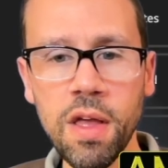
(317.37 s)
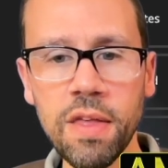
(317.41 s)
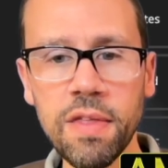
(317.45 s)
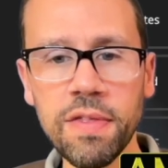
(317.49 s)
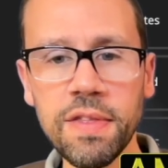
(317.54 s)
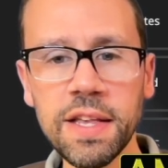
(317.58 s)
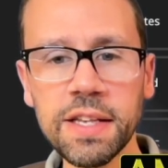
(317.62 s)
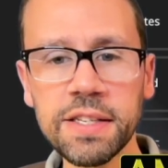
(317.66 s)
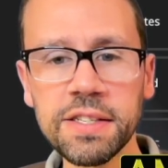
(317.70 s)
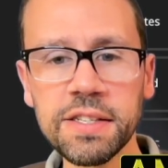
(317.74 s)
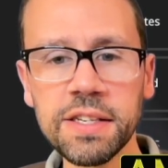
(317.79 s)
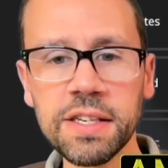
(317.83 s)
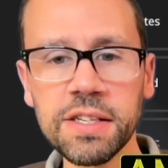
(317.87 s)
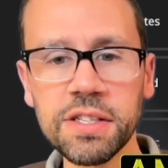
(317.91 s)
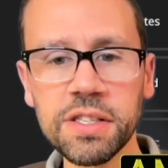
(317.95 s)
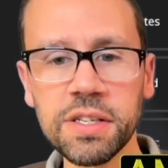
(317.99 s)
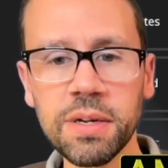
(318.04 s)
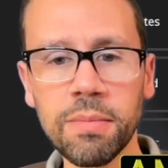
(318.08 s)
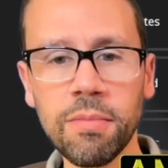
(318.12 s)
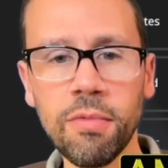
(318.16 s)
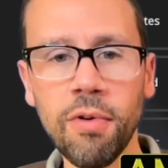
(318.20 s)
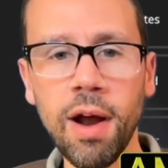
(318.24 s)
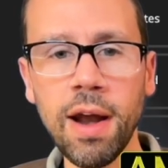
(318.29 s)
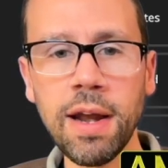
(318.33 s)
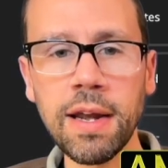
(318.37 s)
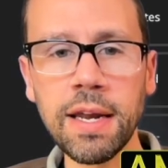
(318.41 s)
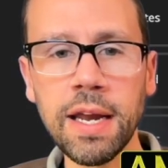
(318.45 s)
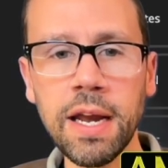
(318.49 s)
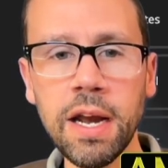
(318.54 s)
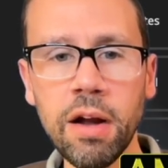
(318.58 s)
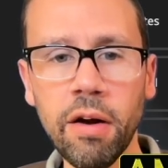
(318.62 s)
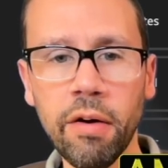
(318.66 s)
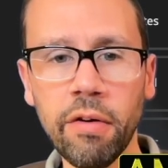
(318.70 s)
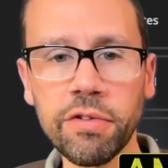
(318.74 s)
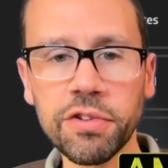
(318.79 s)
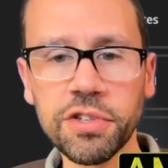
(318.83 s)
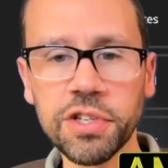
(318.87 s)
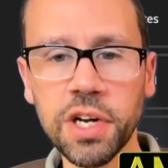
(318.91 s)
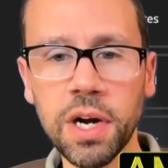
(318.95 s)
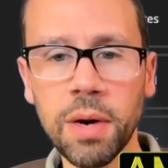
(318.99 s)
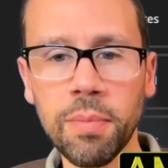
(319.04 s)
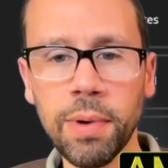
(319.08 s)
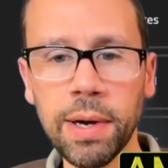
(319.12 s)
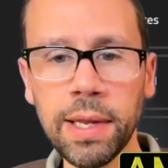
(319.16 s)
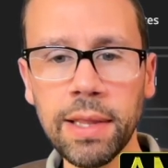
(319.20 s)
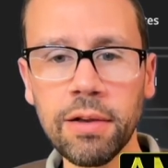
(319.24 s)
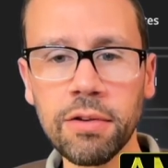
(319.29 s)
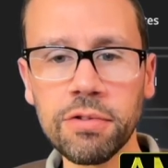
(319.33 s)
This system right here is going to
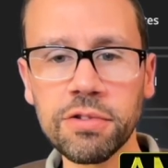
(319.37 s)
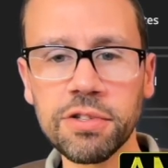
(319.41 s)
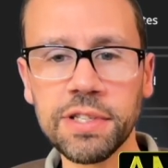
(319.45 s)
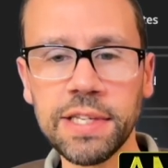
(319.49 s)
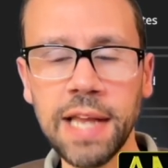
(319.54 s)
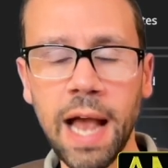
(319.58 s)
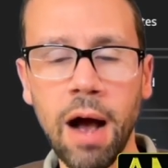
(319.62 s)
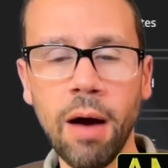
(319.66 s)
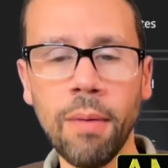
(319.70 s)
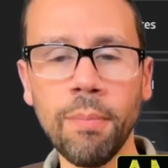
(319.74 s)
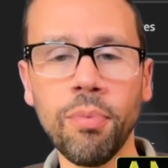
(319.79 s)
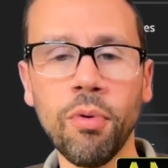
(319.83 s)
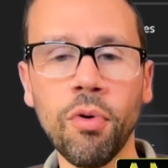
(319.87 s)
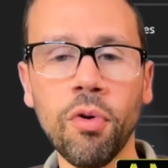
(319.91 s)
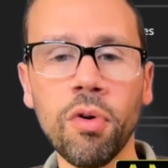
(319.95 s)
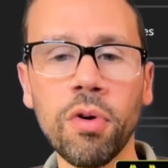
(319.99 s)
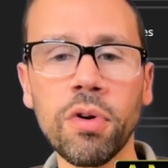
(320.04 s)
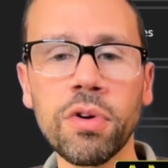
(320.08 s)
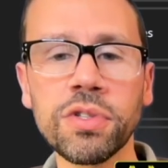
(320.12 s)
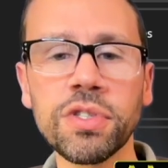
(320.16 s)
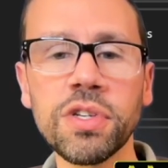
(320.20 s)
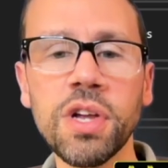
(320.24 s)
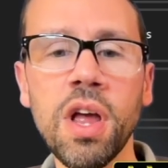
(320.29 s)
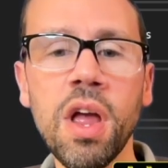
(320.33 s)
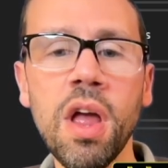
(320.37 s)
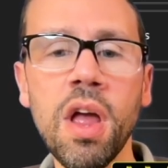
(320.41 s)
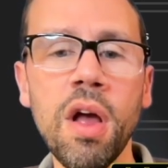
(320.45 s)
bring those downpours